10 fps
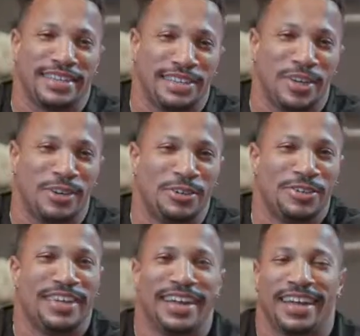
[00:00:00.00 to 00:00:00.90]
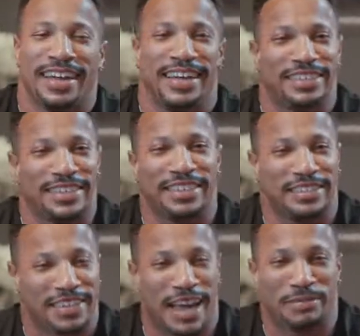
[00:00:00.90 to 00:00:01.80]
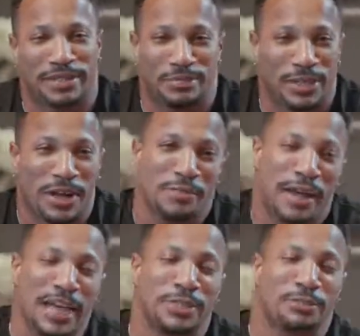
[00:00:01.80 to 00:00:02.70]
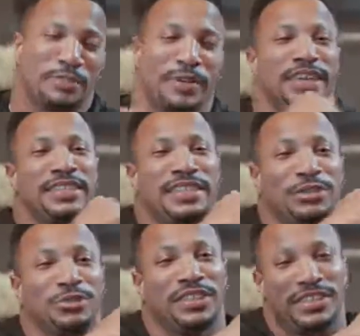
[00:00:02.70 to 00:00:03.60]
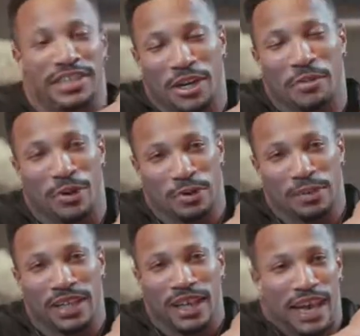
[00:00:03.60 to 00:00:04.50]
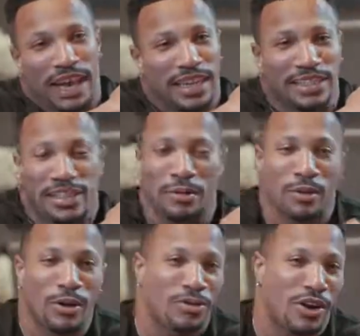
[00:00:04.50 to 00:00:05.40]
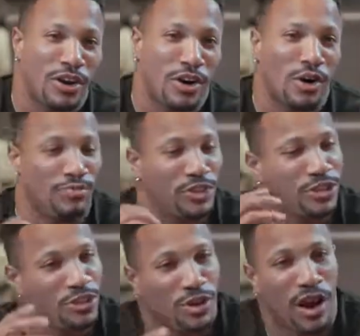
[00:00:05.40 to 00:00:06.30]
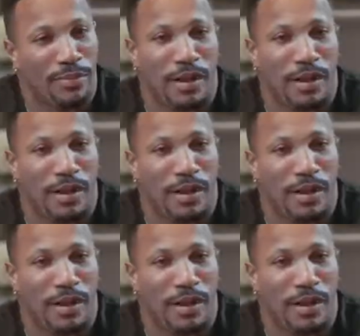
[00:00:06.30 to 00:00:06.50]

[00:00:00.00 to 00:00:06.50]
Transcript: So his, his name's, we call him the ice pick because he uses his elbows and his elbows are, are sharp.